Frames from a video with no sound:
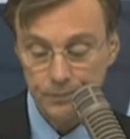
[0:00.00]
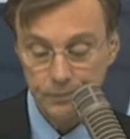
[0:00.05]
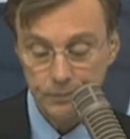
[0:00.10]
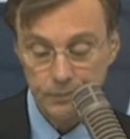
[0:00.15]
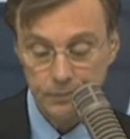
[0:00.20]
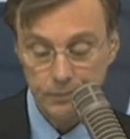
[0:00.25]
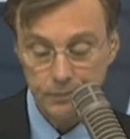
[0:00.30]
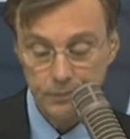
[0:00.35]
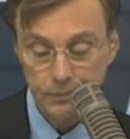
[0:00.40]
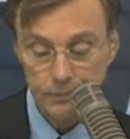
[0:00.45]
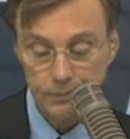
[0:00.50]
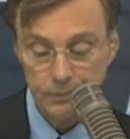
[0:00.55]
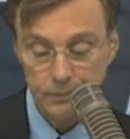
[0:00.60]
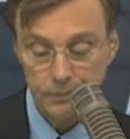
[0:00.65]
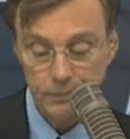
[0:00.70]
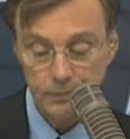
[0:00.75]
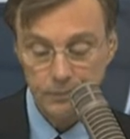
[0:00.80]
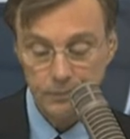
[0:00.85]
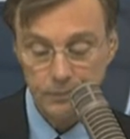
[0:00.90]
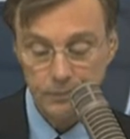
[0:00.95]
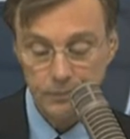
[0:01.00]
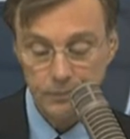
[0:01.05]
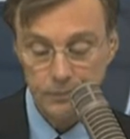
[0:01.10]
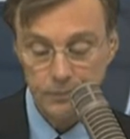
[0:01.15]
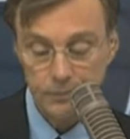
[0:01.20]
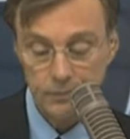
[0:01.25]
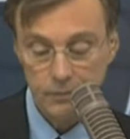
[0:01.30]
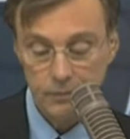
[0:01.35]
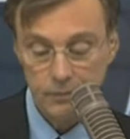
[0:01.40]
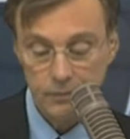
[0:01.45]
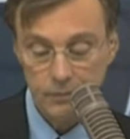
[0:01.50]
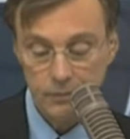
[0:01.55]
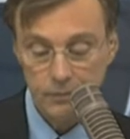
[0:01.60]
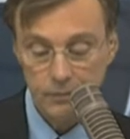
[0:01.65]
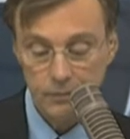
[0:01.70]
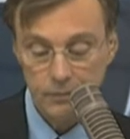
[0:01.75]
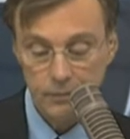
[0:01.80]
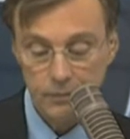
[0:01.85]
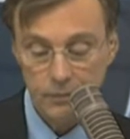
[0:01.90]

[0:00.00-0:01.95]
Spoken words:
Nobody speaks.